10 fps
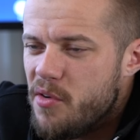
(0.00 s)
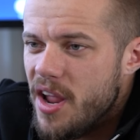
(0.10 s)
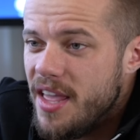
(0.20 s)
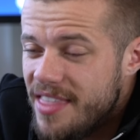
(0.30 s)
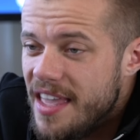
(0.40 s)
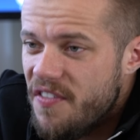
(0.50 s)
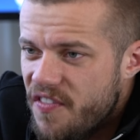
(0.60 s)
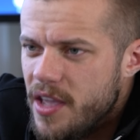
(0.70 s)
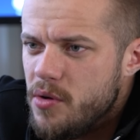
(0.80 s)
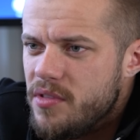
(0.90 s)
right? They
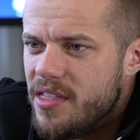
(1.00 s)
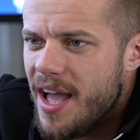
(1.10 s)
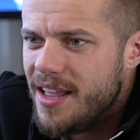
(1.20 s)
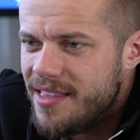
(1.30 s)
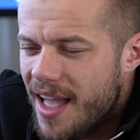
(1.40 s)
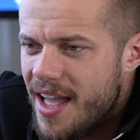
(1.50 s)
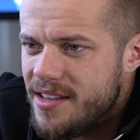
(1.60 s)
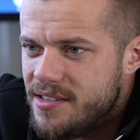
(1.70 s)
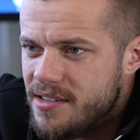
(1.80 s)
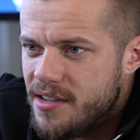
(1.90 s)
failed that
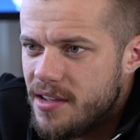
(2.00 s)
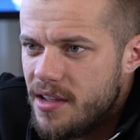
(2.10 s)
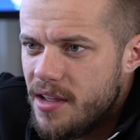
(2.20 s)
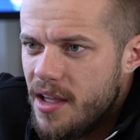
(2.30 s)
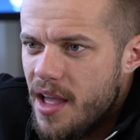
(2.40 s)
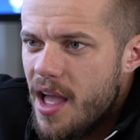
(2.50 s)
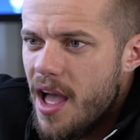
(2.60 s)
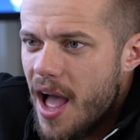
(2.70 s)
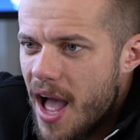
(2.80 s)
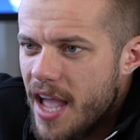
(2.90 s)
task.
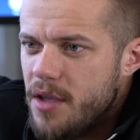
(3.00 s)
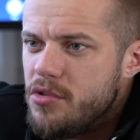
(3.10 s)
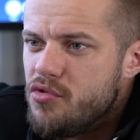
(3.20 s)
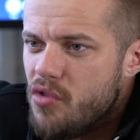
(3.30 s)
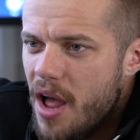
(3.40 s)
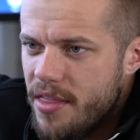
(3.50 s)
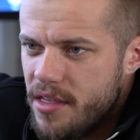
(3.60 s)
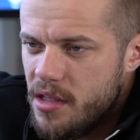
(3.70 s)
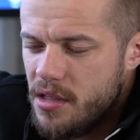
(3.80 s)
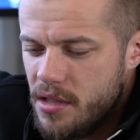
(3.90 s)
I would
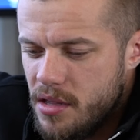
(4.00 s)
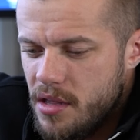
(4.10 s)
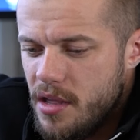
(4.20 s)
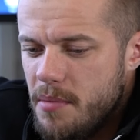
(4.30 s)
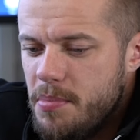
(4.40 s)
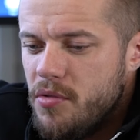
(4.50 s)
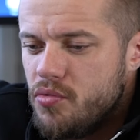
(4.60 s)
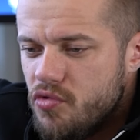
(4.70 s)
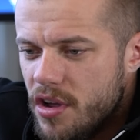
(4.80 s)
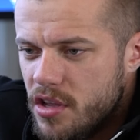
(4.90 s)
rather be
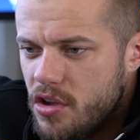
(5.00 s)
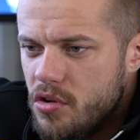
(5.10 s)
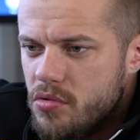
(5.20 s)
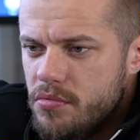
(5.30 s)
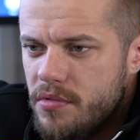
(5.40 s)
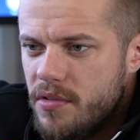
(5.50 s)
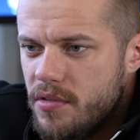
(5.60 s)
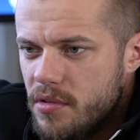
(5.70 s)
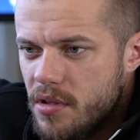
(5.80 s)
ridiculed.